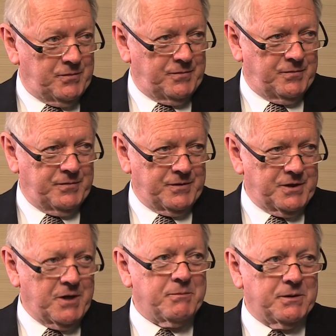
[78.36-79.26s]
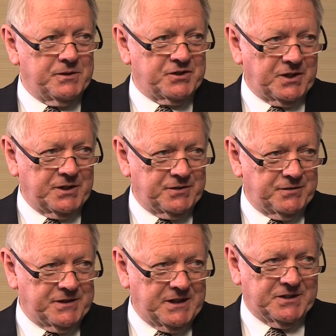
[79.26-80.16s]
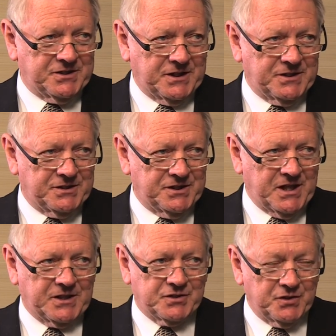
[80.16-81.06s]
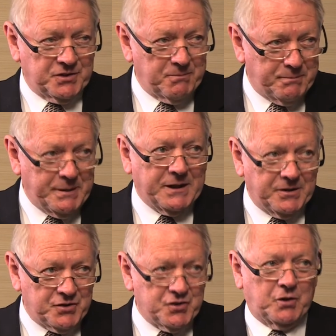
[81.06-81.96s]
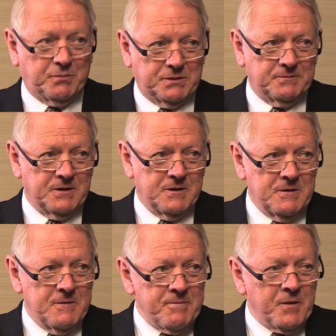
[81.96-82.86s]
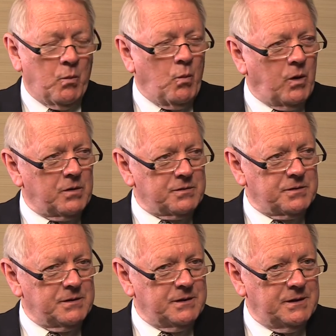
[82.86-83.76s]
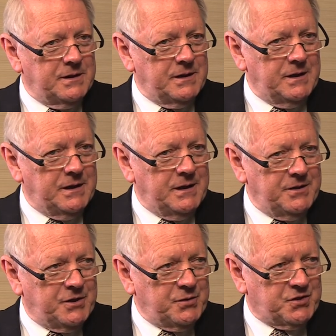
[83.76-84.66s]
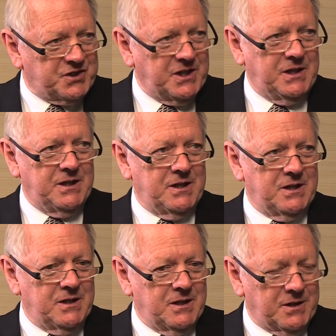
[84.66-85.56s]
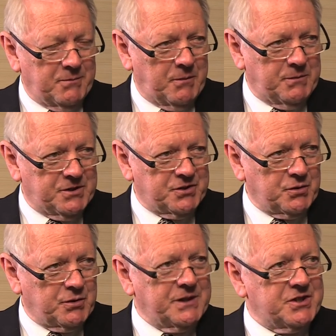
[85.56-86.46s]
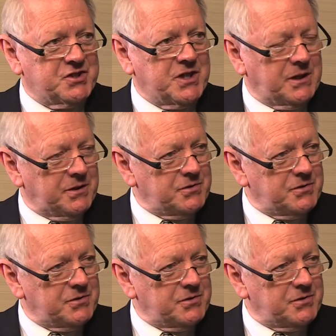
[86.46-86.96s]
for the number and the size of the data centers it has, so it's a big job. What do you see at the moment as your greatest challenge?